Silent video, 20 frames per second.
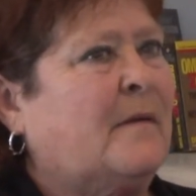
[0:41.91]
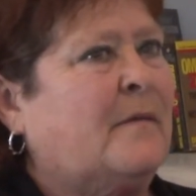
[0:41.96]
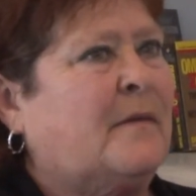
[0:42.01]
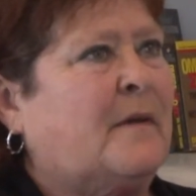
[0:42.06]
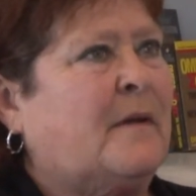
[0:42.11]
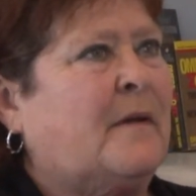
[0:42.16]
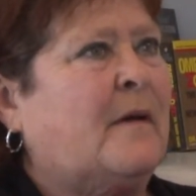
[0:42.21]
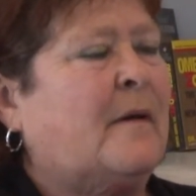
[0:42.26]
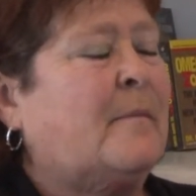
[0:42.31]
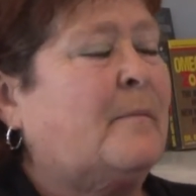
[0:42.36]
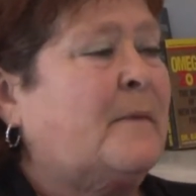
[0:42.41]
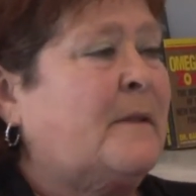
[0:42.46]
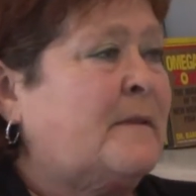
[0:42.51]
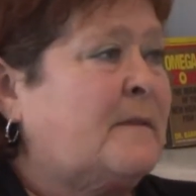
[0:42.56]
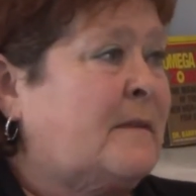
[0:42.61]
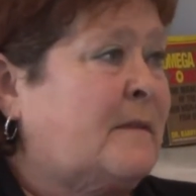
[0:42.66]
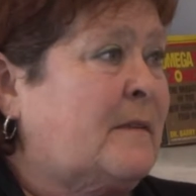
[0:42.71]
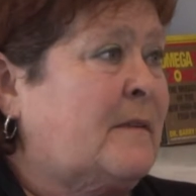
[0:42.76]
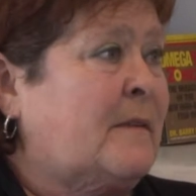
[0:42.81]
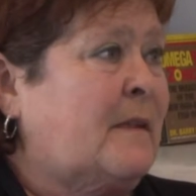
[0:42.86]
The
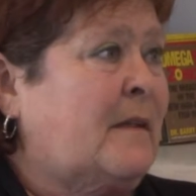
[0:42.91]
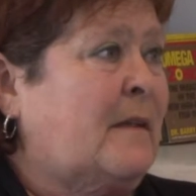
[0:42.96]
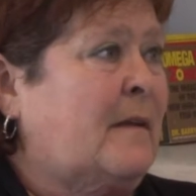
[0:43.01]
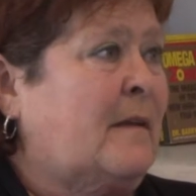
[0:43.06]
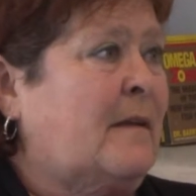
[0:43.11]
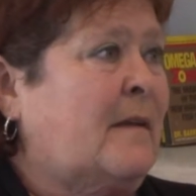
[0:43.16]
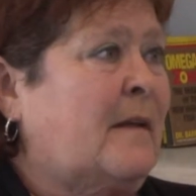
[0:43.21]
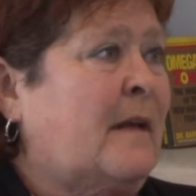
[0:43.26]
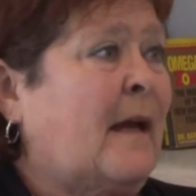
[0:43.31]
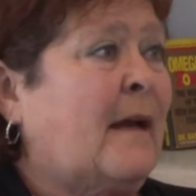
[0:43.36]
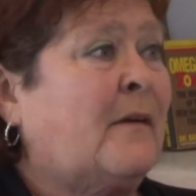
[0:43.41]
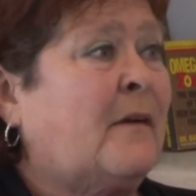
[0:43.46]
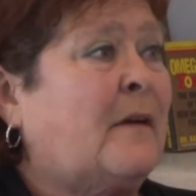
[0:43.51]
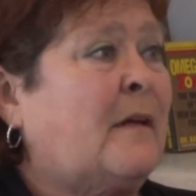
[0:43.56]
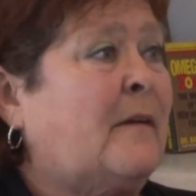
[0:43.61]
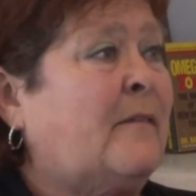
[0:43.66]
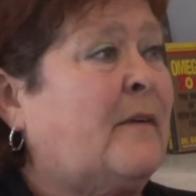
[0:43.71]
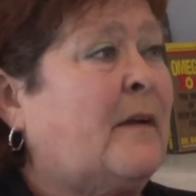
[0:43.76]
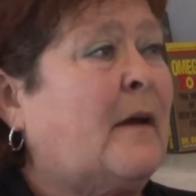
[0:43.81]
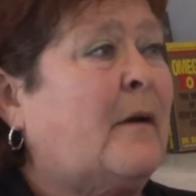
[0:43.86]
numbness, the tingling. I
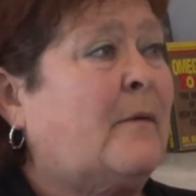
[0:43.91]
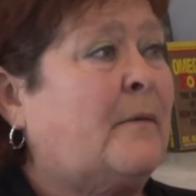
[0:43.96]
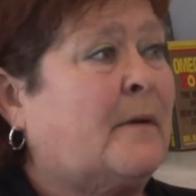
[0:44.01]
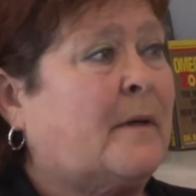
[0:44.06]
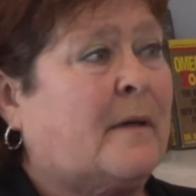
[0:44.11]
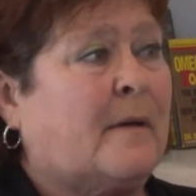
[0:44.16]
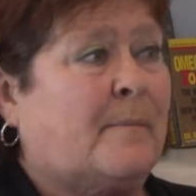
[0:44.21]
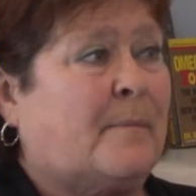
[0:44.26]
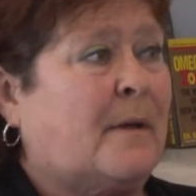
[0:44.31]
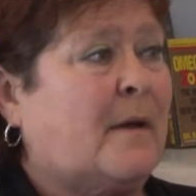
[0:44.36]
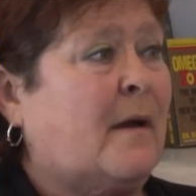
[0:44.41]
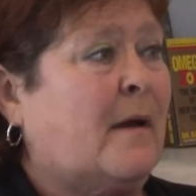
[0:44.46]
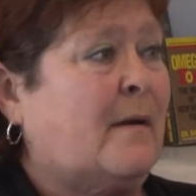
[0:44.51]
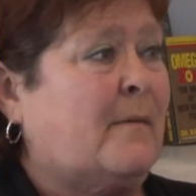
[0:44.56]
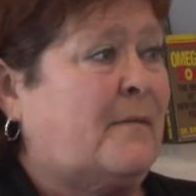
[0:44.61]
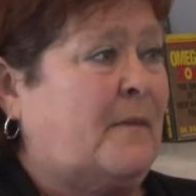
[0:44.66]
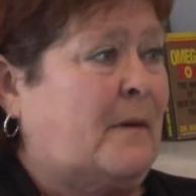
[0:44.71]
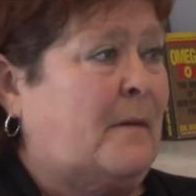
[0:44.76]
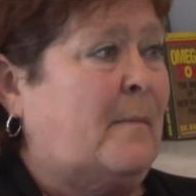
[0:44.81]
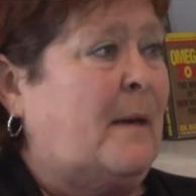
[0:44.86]
couldn't even hold a cup of
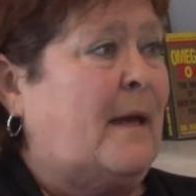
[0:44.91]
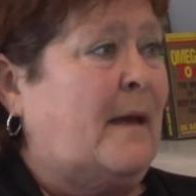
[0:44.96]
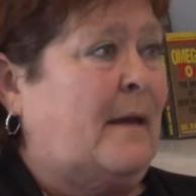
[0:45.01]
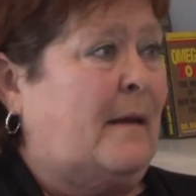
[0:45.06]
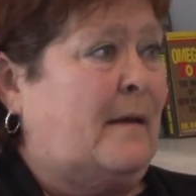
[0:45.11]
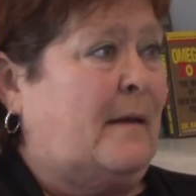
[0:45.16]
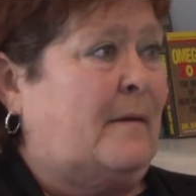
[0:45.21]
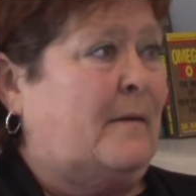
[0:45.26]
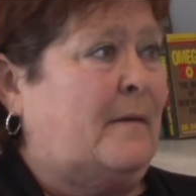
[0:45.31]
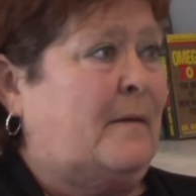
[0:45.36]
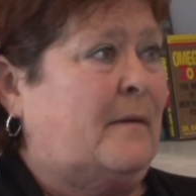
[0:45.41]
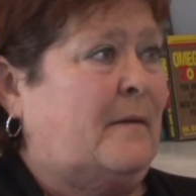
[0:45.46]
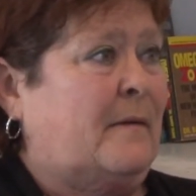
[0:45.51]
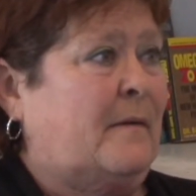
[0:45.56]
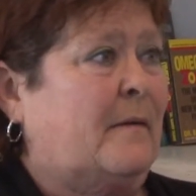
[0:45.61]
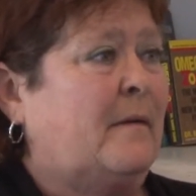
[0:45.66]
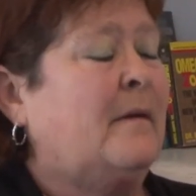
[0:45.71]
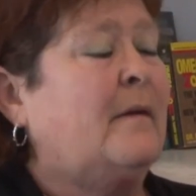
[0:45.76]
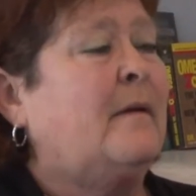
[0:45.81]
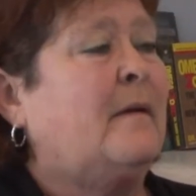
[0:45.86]
coffee in my hand.
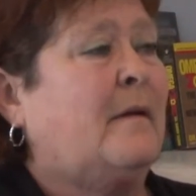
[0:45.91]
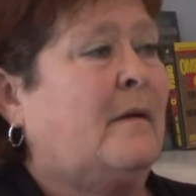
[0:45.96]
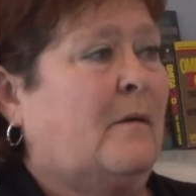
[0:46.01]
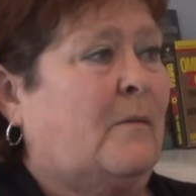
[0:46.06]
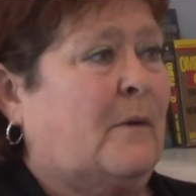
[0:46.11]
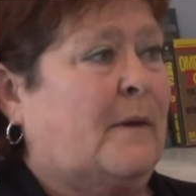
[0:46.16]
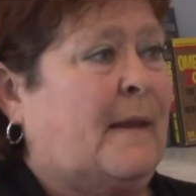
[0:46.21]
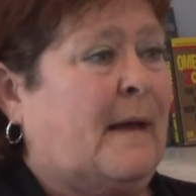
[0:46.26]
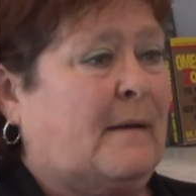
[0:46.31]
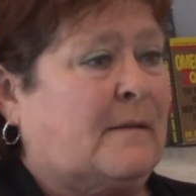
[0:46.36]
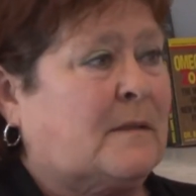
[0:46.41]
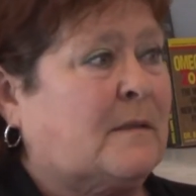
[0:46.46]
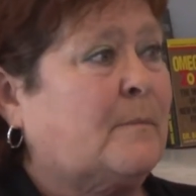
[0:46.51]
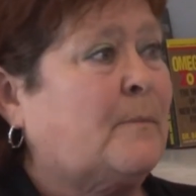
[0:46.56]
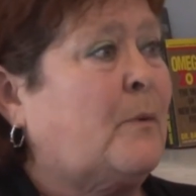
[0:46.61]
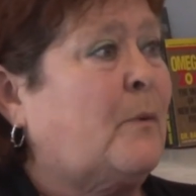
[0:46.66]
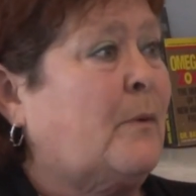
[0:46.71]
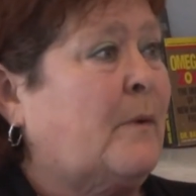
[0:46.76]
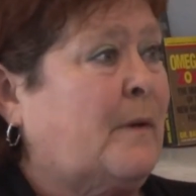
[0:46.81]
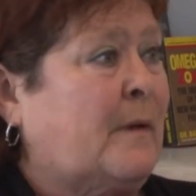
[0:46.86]
Really? Without
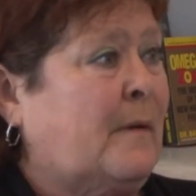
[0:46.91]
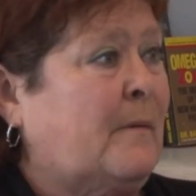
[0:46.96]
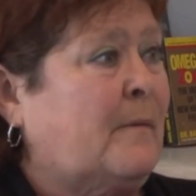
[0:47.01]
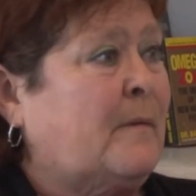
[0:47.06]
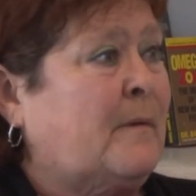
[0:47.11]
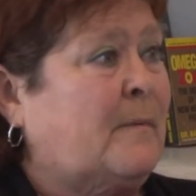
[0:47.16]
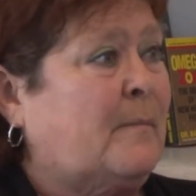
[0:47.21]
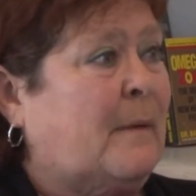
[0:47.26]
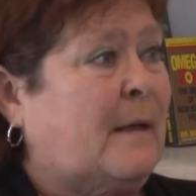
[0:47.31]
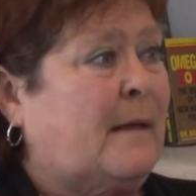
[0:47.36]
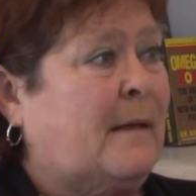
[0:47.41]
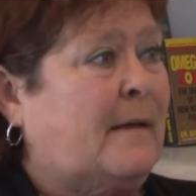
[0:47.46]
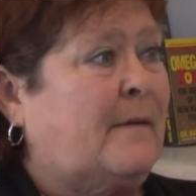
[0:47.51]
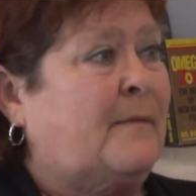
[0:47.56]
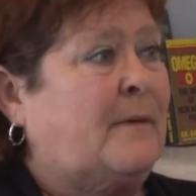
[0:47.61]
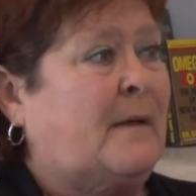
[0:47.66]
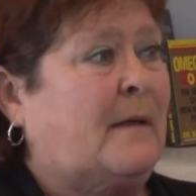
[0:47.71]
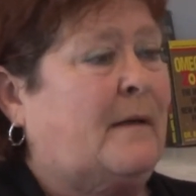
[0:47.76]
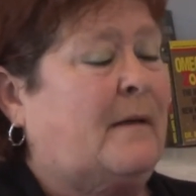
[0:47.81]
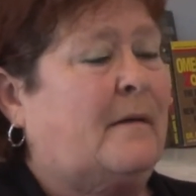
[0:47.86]
supporting it with my
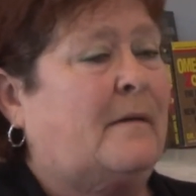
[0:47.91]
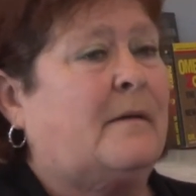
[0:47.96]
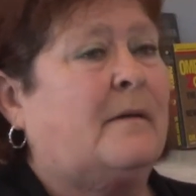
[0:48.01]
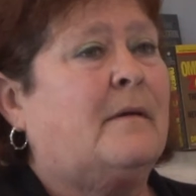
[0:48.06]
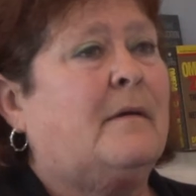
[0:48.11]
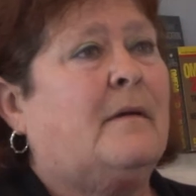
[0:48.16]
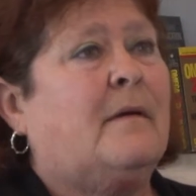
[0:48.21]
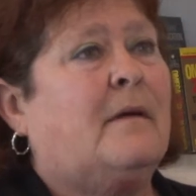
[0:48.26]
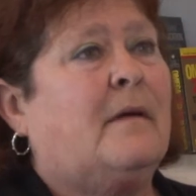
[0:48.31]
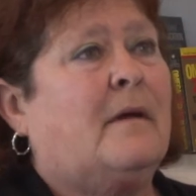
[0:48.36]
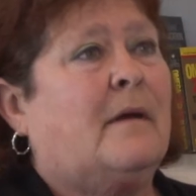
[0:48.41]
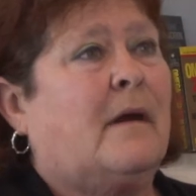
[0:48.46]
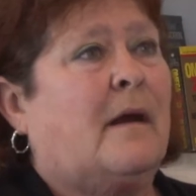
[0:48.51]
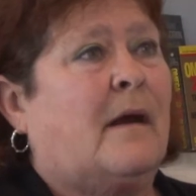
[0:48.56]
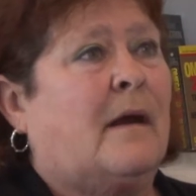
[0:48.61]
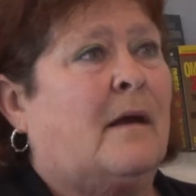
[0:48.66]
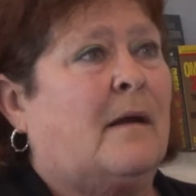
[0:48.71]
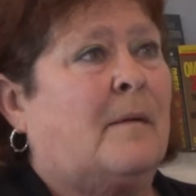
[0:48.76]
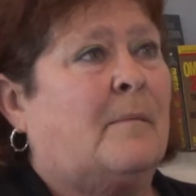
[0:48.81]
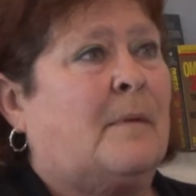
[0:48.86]
left hand.
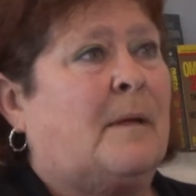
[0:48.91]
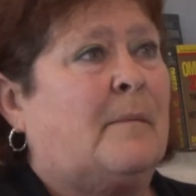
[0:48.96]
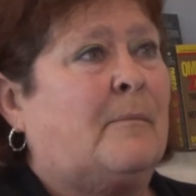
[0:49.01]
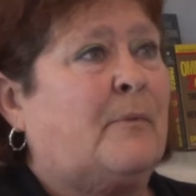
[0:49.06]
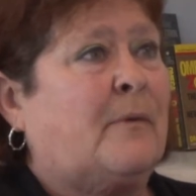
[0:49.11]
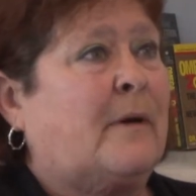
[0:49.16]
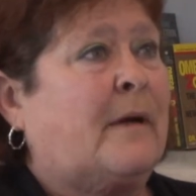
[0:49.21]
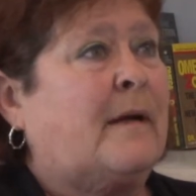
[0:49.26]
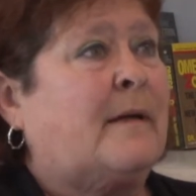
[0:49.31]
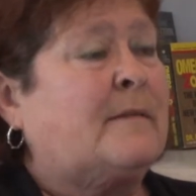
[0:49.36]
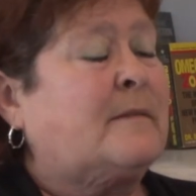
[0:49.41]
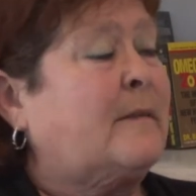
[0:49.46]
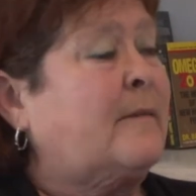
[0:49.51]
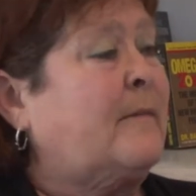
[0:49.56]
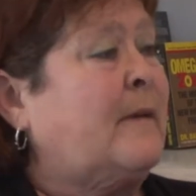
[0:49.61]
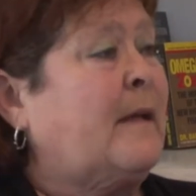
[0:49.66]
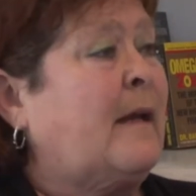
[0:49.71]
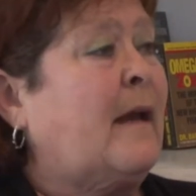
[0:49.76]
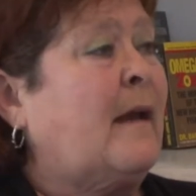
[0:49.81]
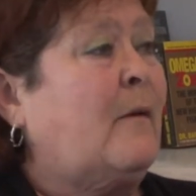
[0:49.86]
Um, it
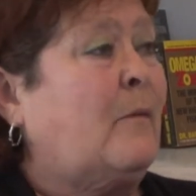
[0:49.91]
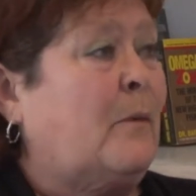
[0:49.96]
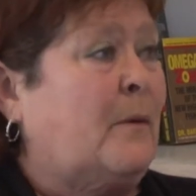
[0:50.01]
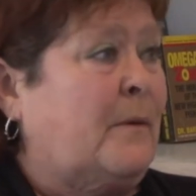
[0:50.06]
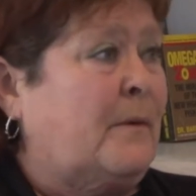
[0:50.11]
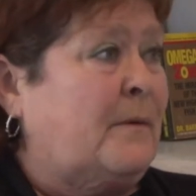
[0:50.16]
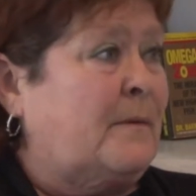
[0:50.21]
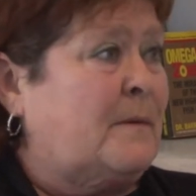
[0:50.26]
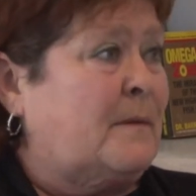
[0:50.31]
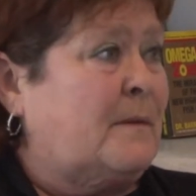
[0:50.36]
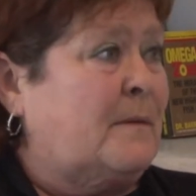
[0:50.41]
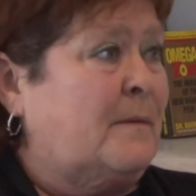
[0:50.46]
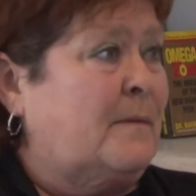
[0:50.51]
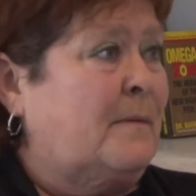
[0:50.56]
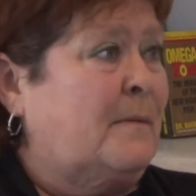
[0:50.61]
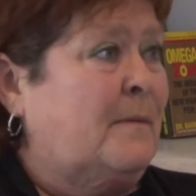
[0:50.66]
progressively got worse.